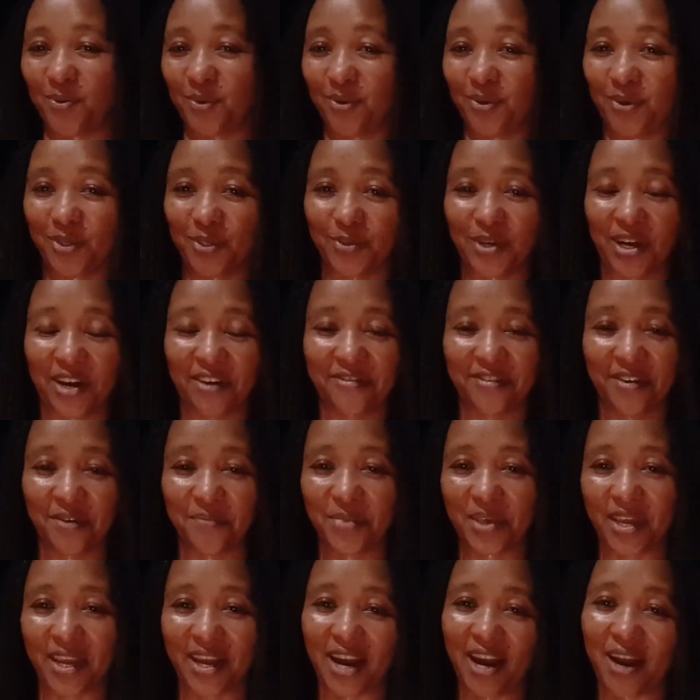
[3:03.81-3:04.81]
Those who are from
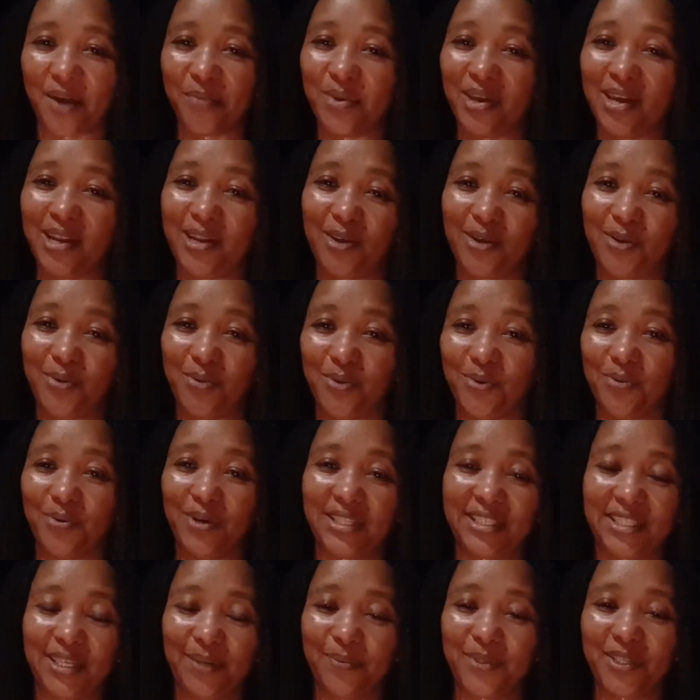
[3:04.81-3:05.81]
the Caribbean, you know
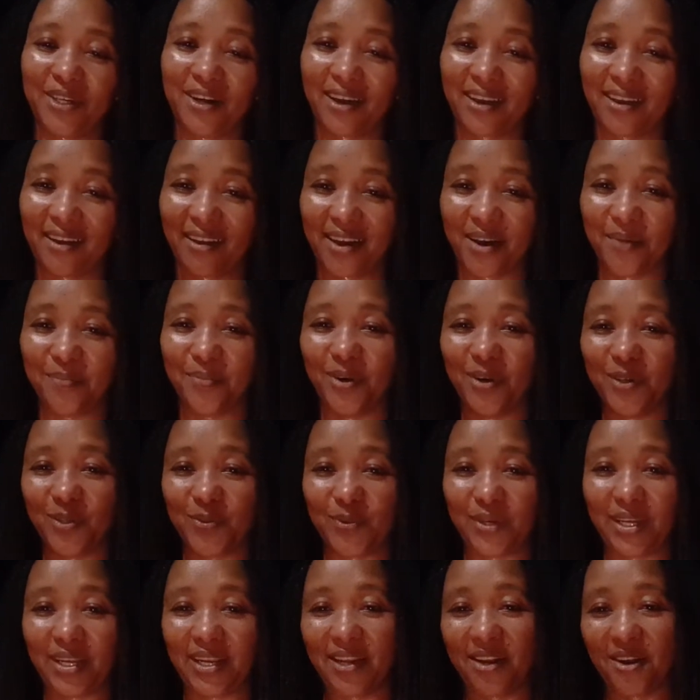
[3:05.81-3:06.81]
what I'm talking about
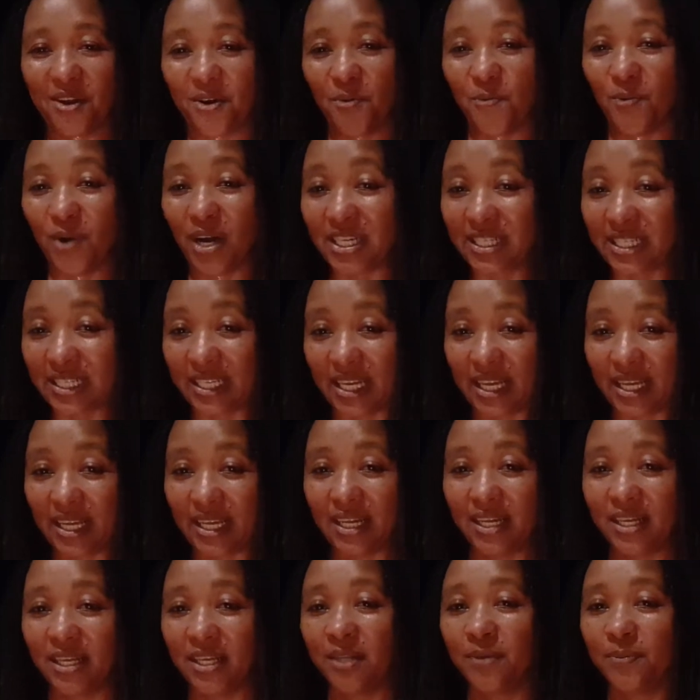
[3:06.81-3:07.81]
when they're
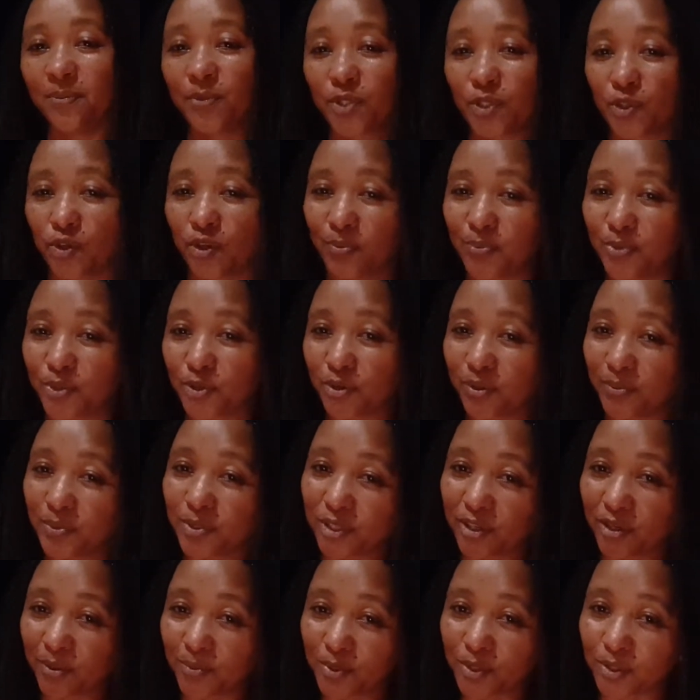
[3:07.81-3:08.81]
washing. Script.
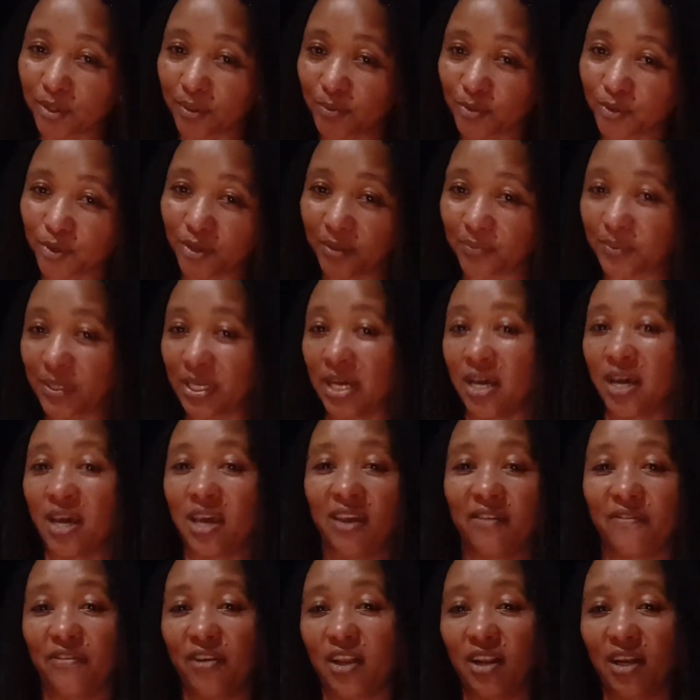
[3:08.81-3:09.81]

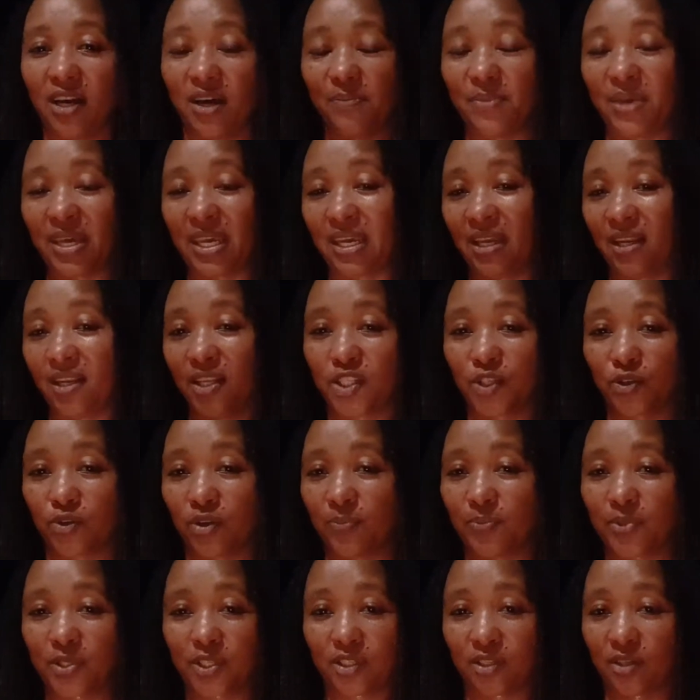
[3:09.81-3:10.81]
If you're not making the
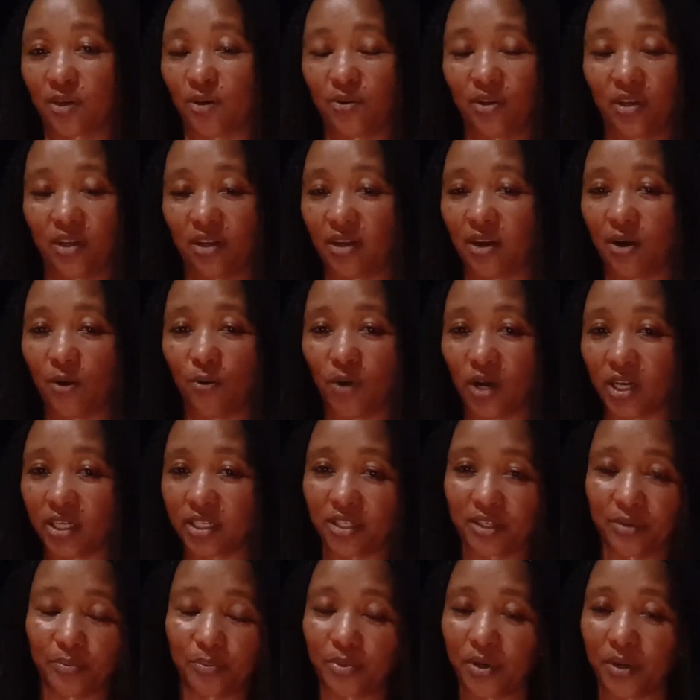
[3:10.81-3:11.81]
script sound, you're not
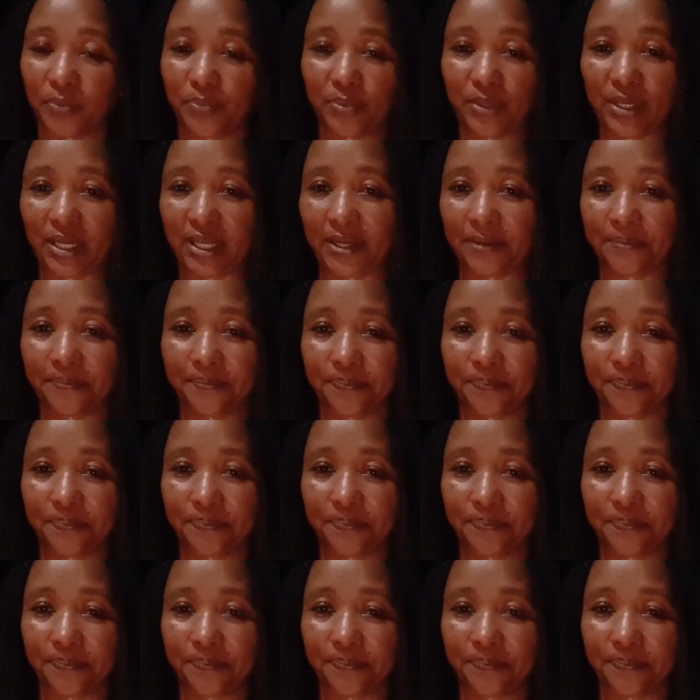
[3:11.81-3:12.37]
washing properly.